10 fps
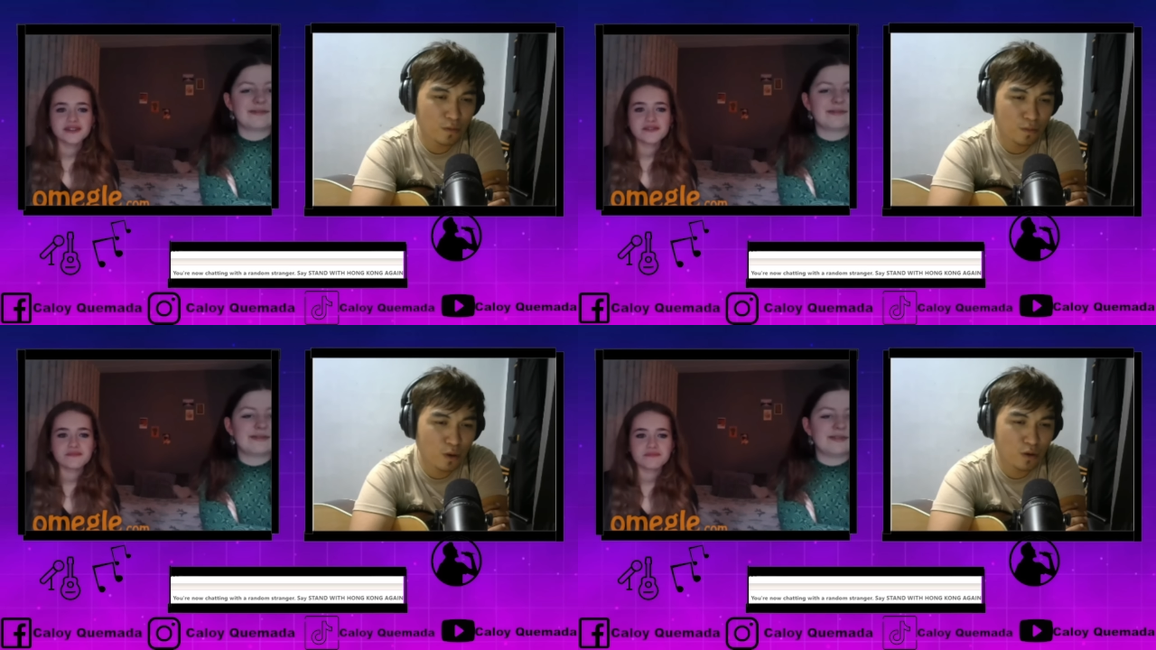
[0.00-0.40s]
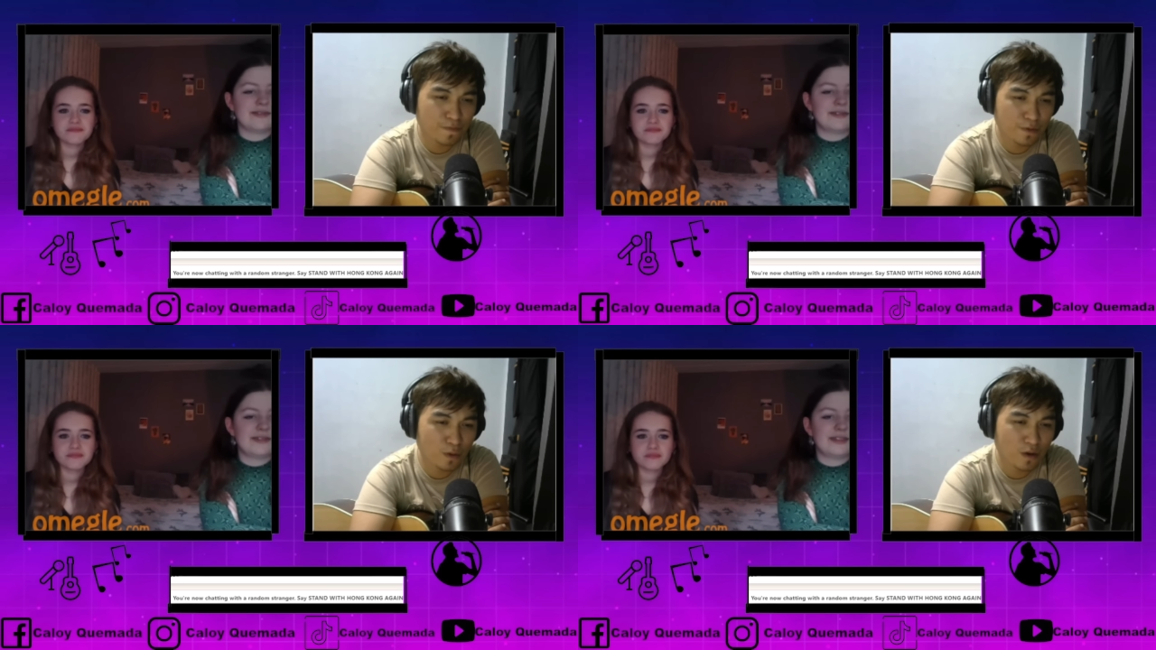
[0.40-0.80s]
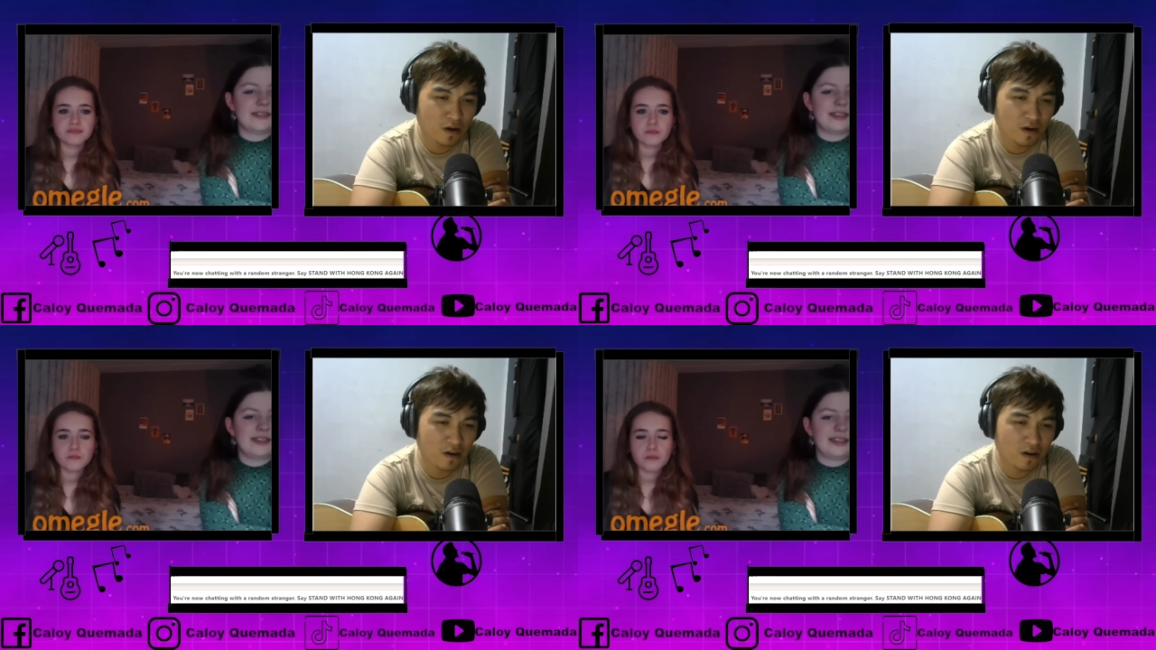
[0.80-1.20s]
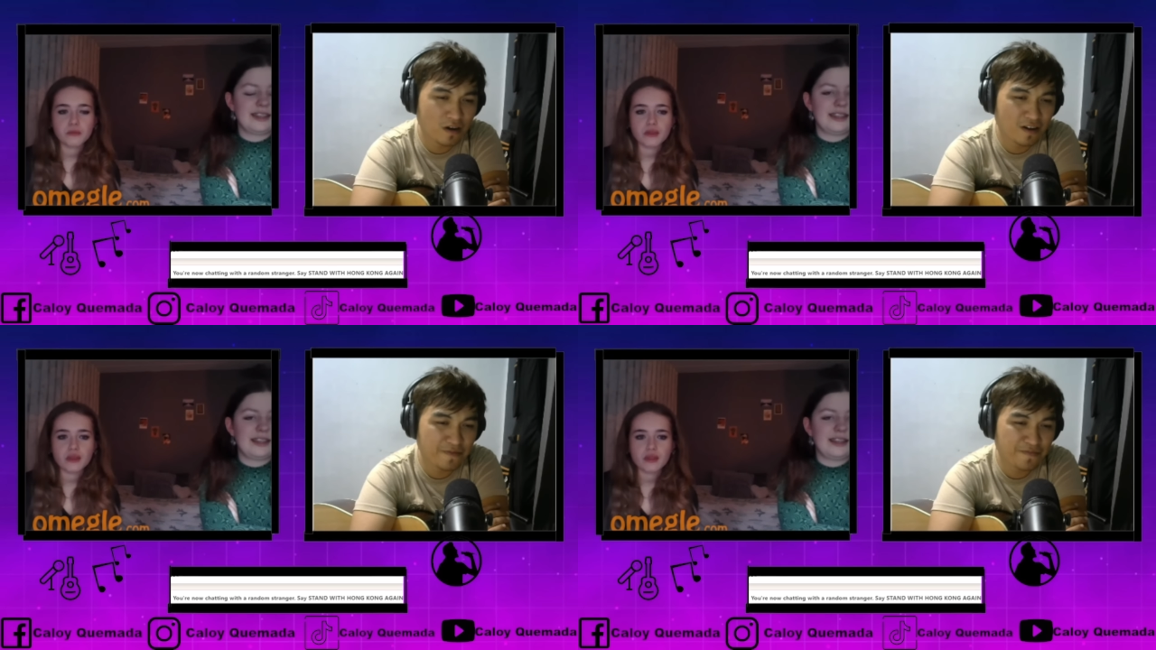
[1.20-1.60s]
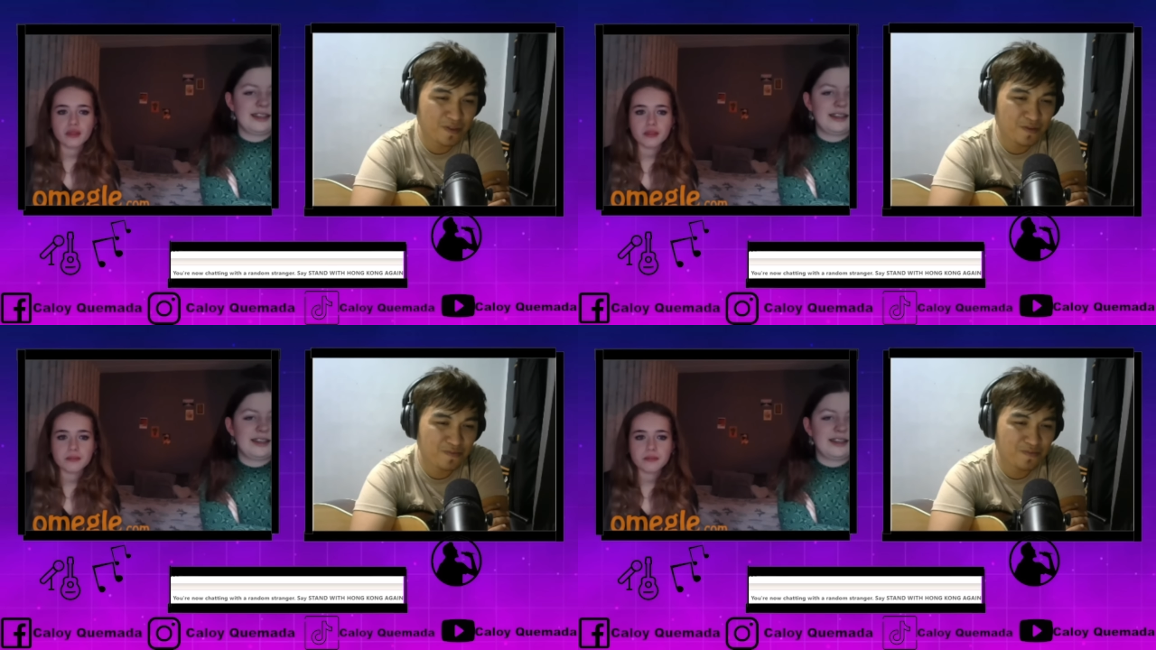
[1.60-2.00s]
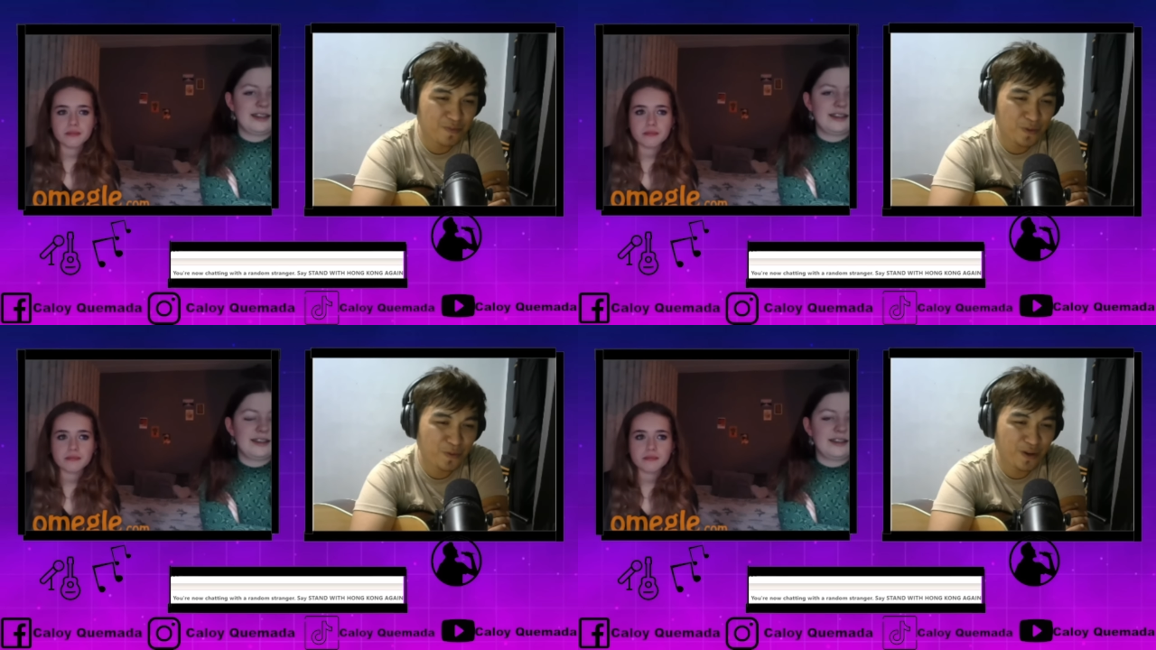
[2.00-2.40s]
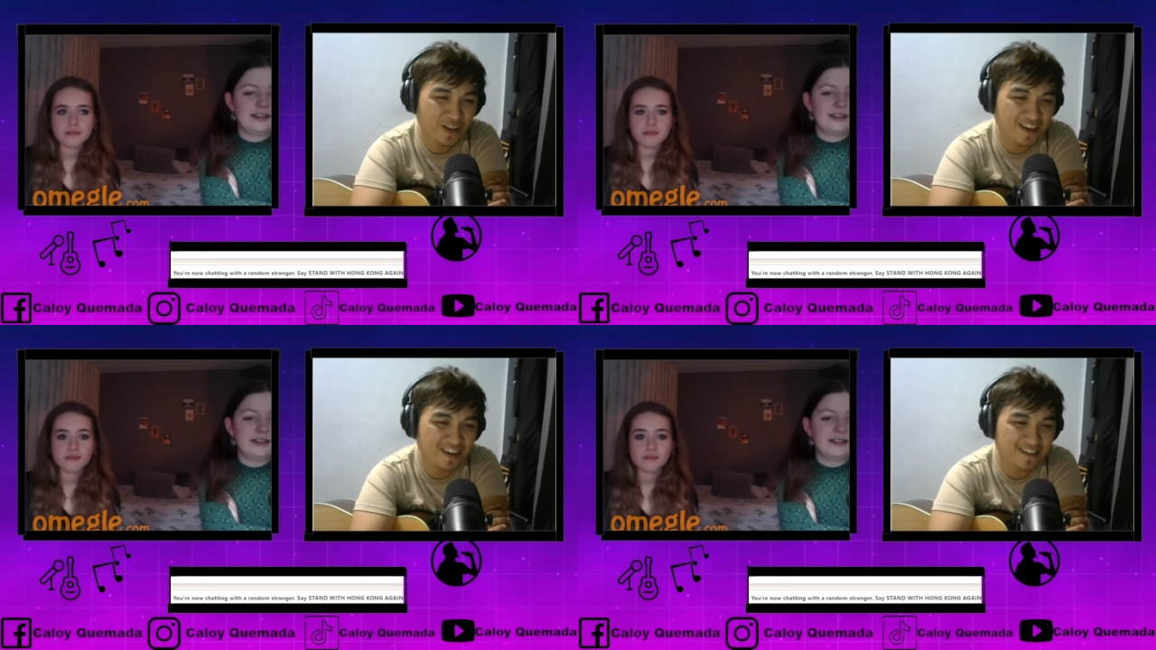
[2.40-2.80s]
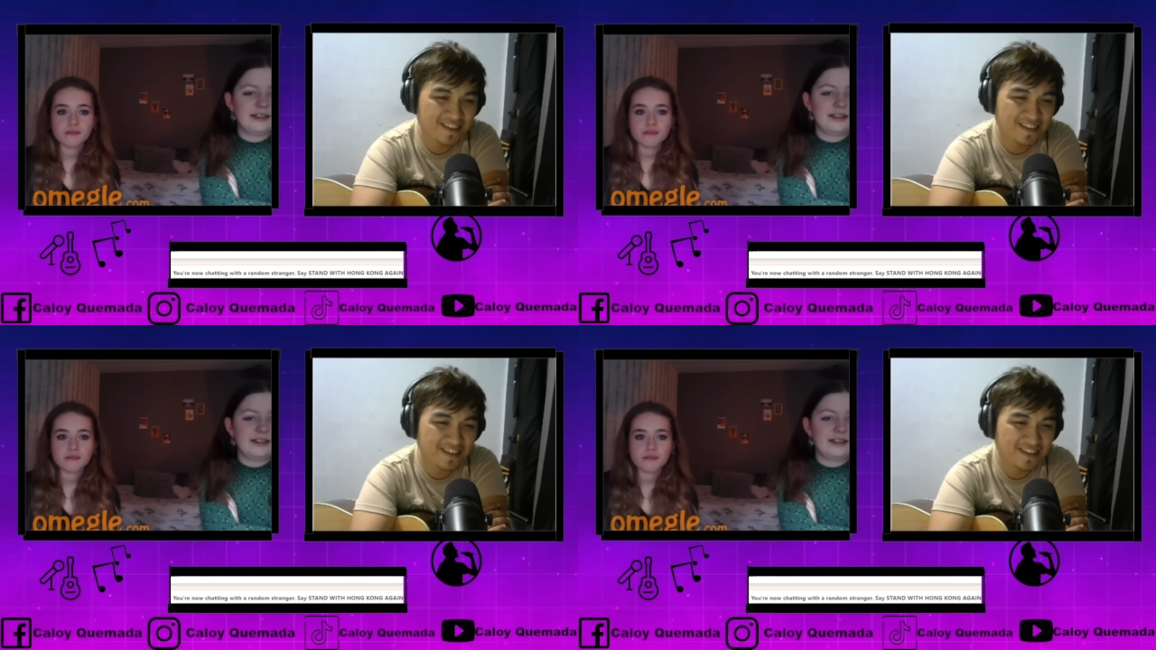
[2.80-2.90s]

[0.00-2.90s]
Speaker 1: both of you are pretty, huh?